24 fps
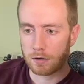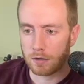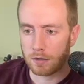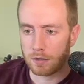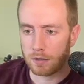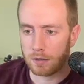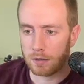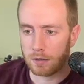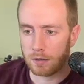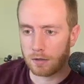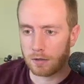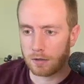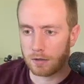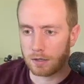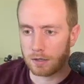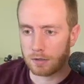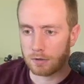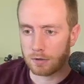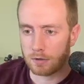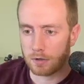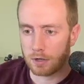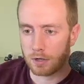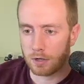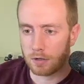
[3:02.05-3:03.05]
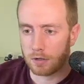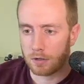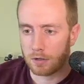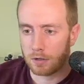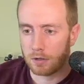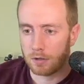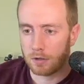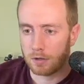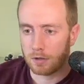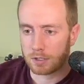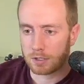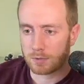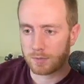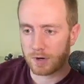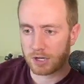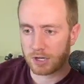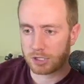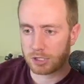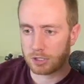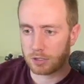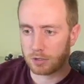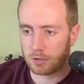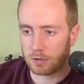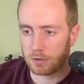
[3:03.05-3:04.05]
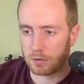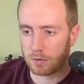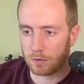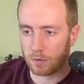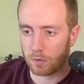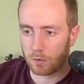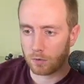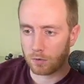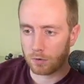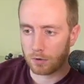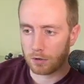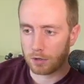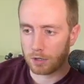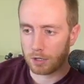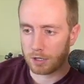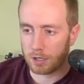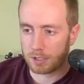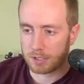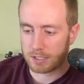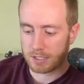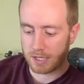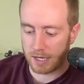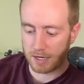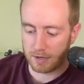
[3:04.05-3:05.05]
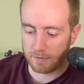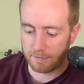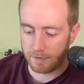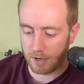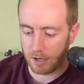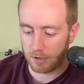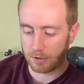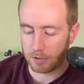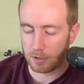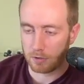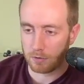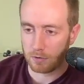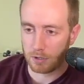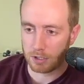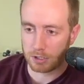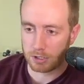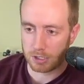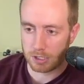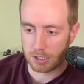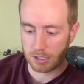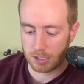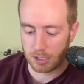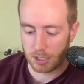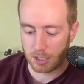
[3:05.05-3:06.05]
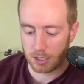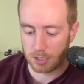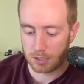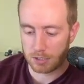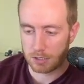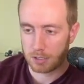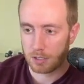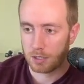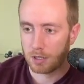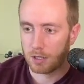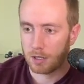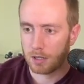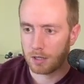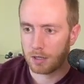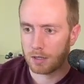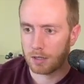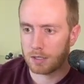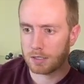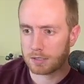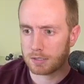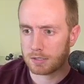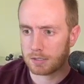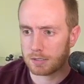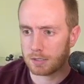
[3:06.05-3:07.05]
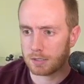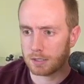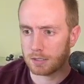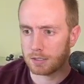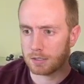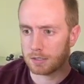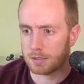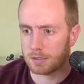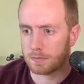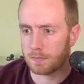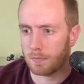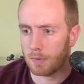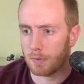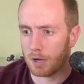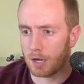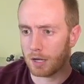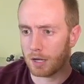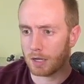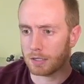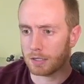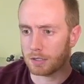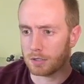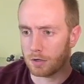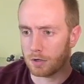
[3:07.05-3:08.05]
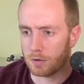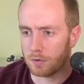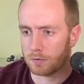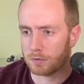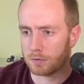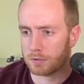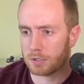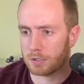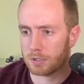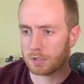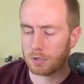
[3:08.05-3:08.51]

uh, either a expression or a static value that just says, "This is my note,"